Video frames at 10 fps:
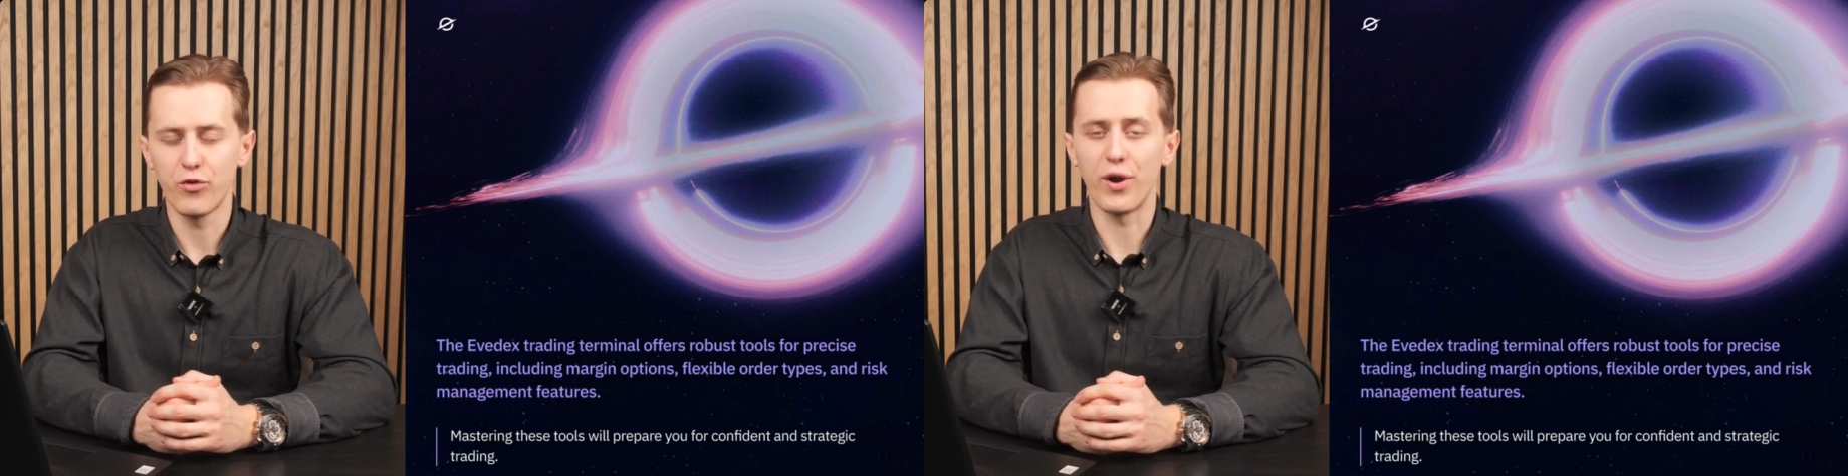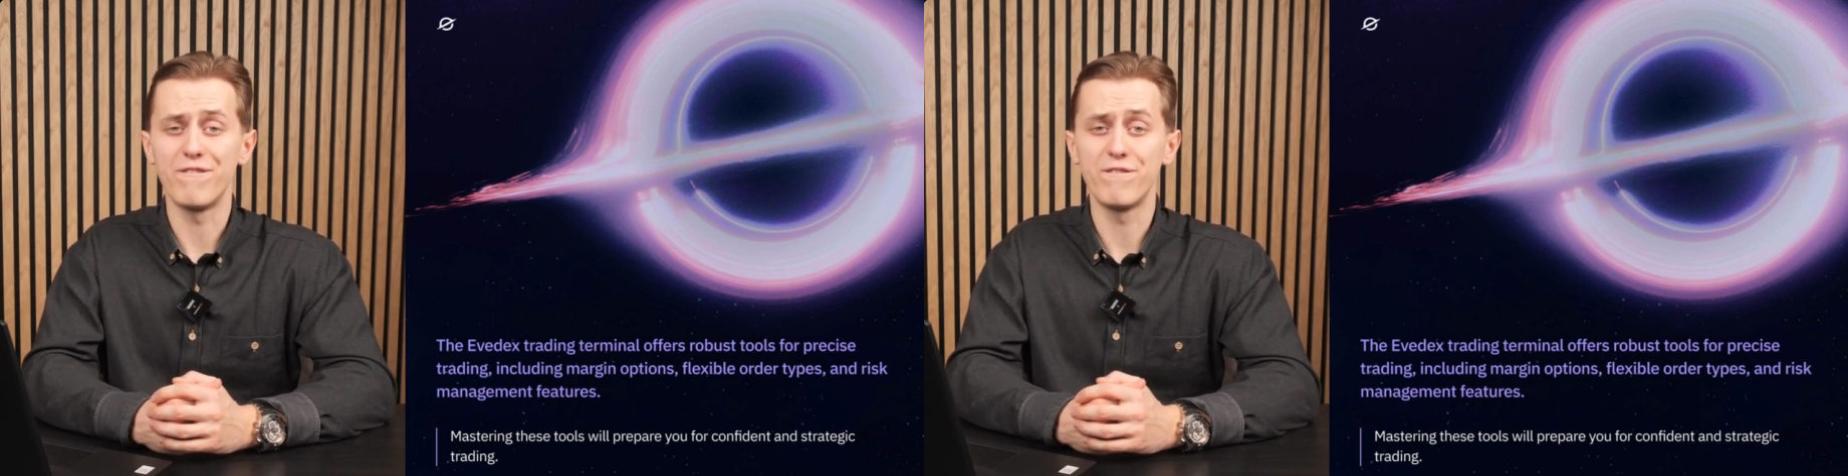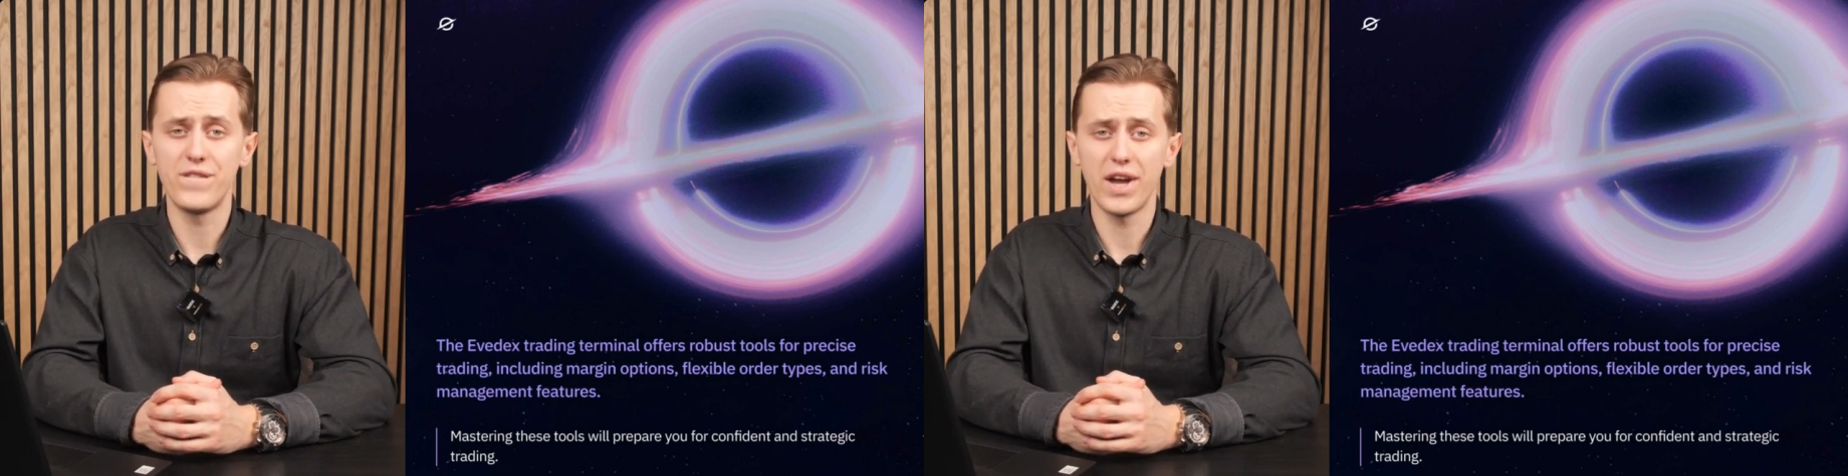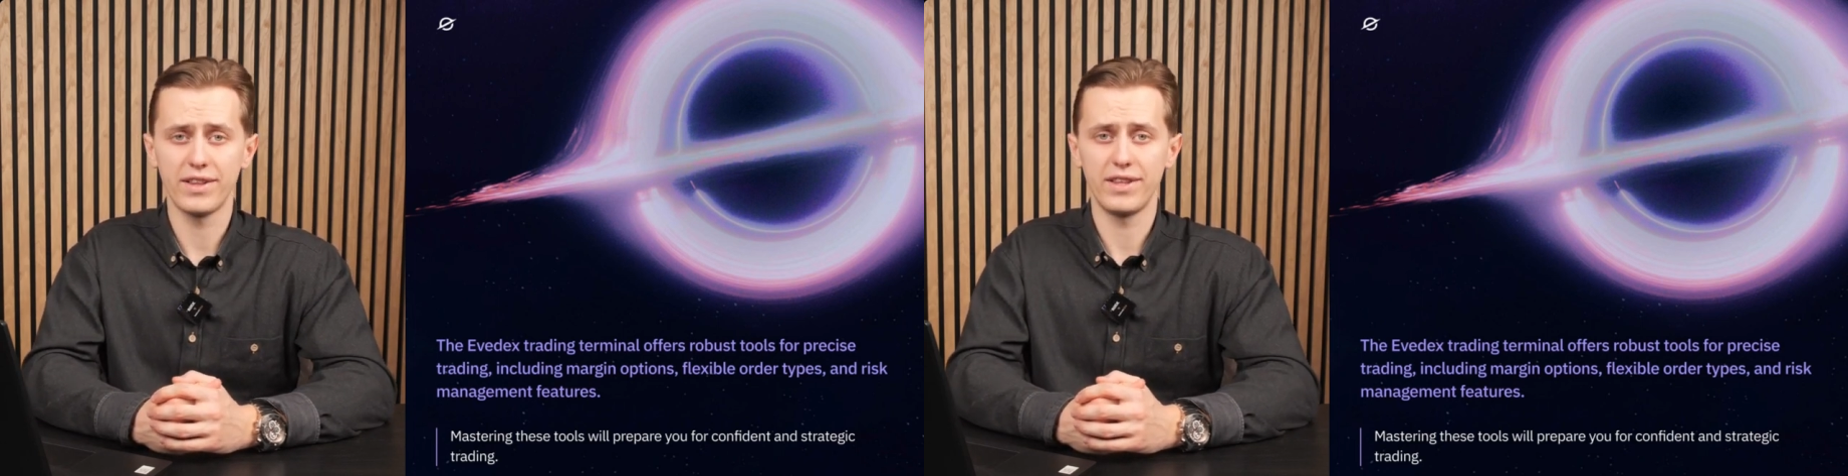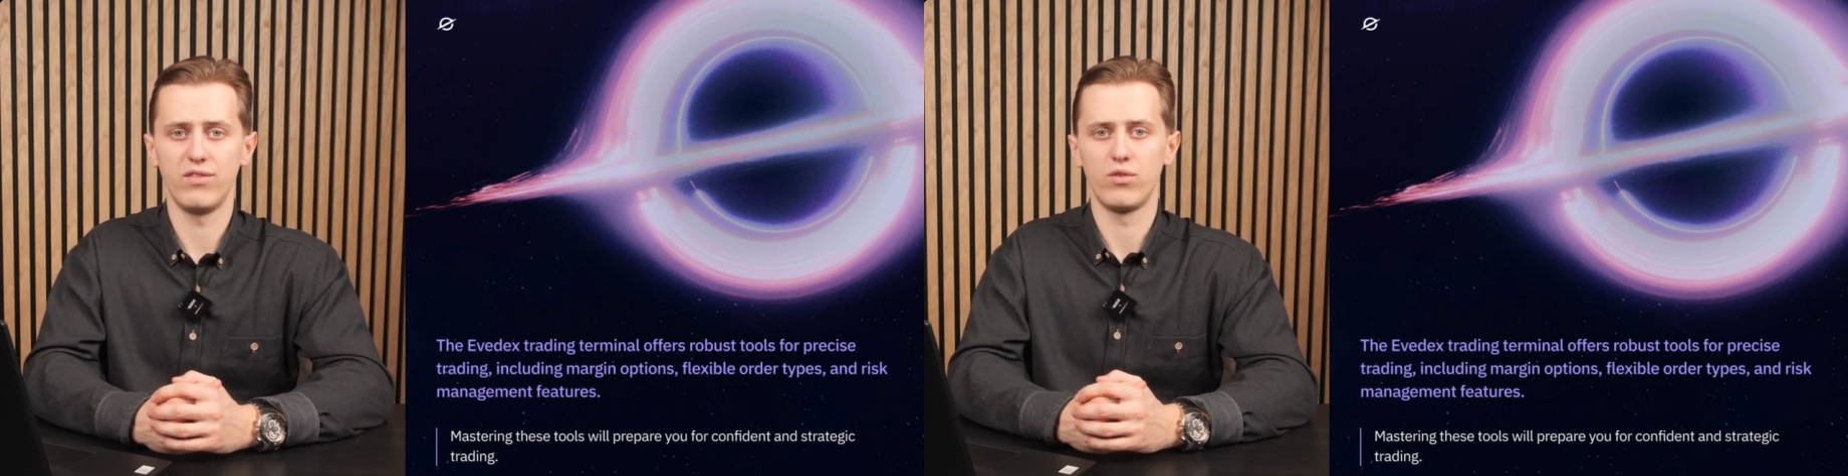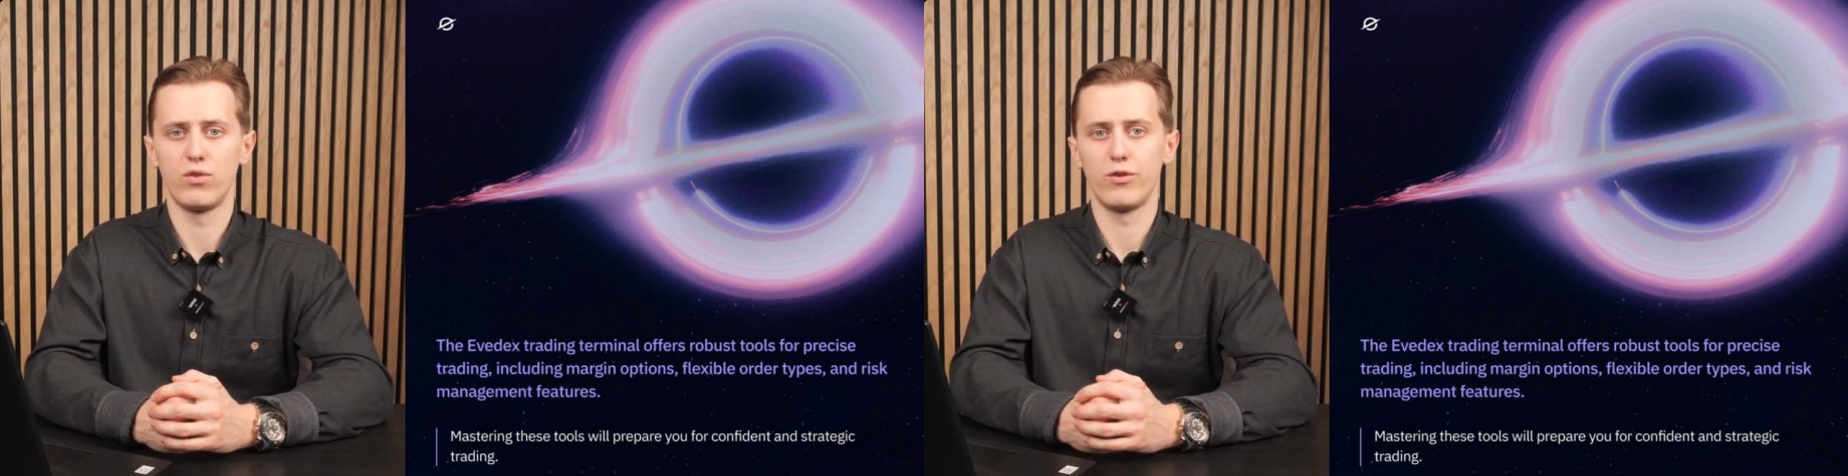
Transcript: for effective